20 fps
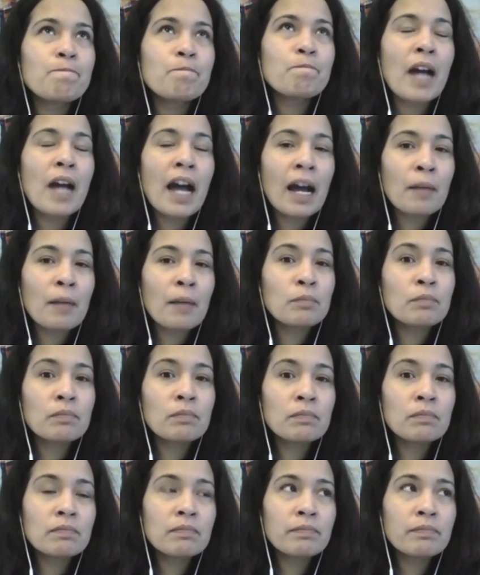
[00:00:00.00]

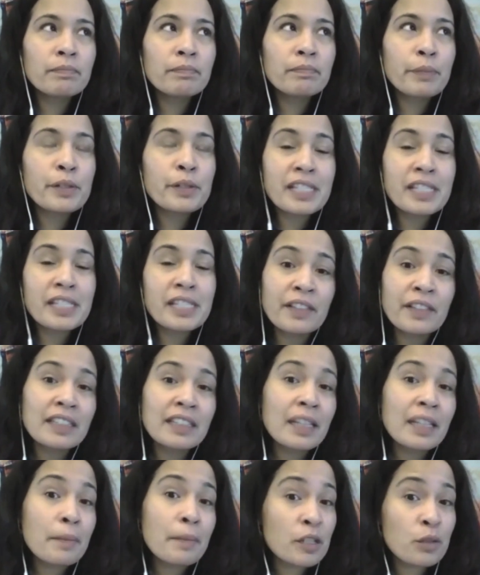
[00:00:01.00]
I'm perceiving
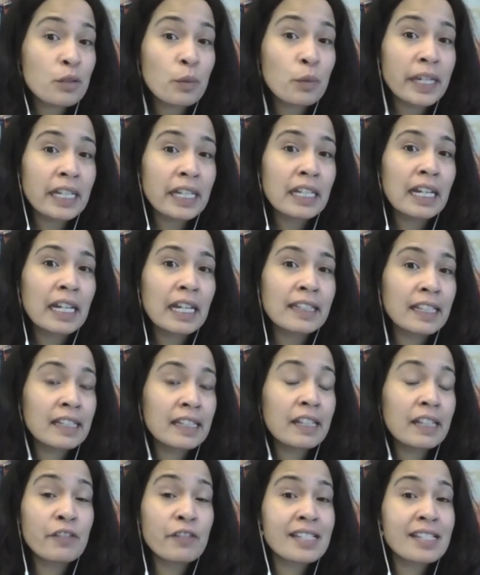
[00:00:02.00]
them as weak, and then
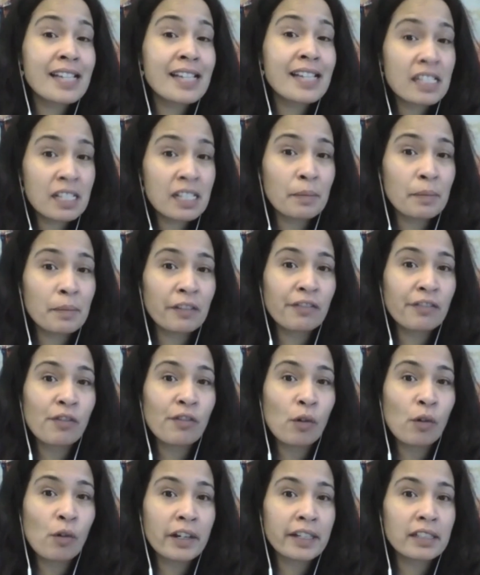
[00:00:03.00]
they resented me
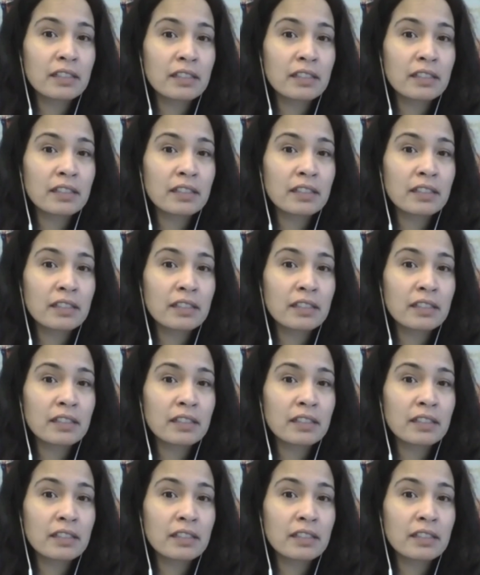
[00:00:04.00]
for it.